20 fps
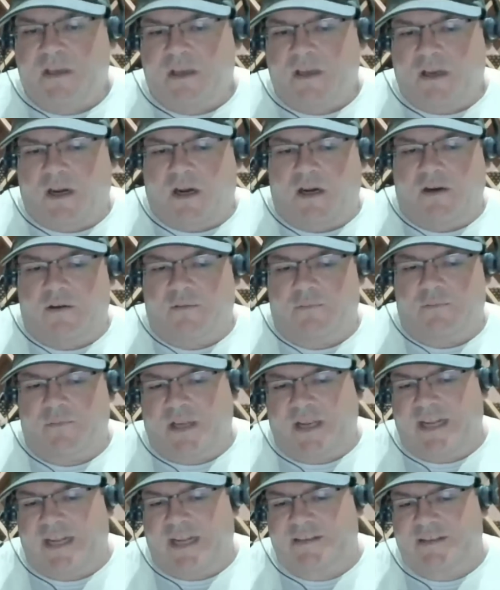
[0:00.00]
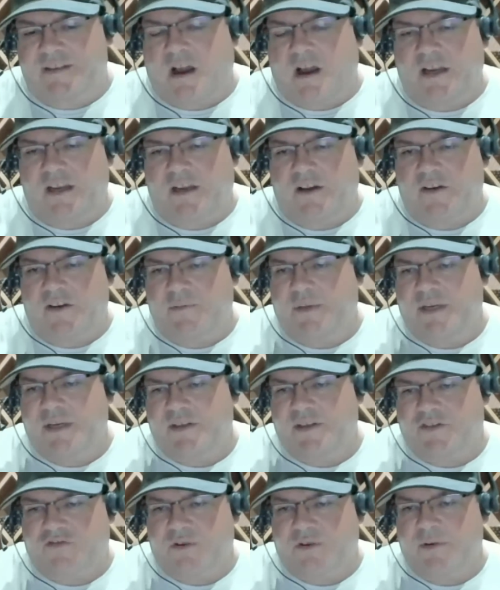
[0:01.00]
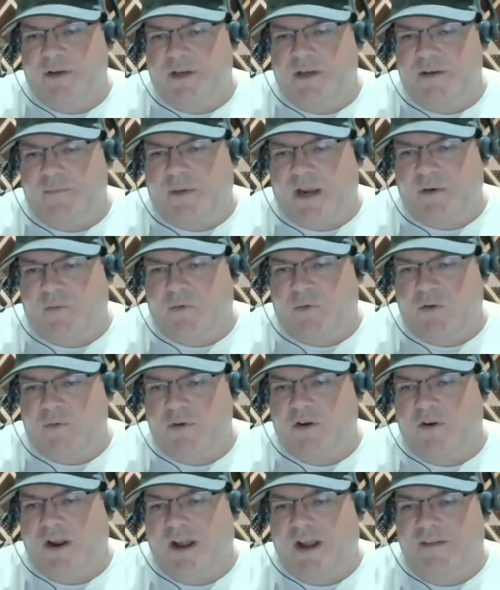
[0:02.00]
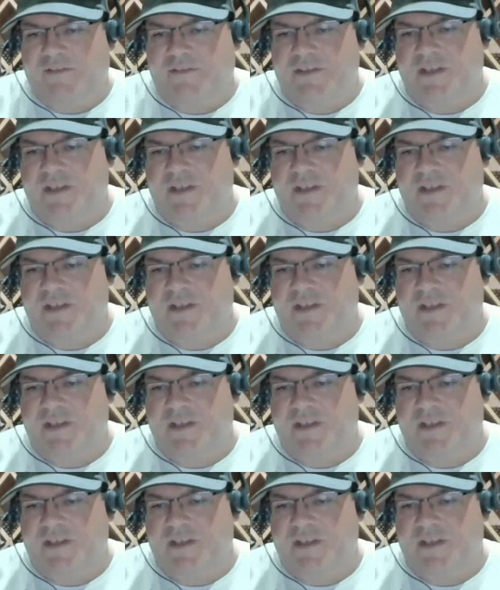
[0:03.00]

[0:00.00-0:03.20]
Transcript: um, it's not going to be distributed by Romacraft.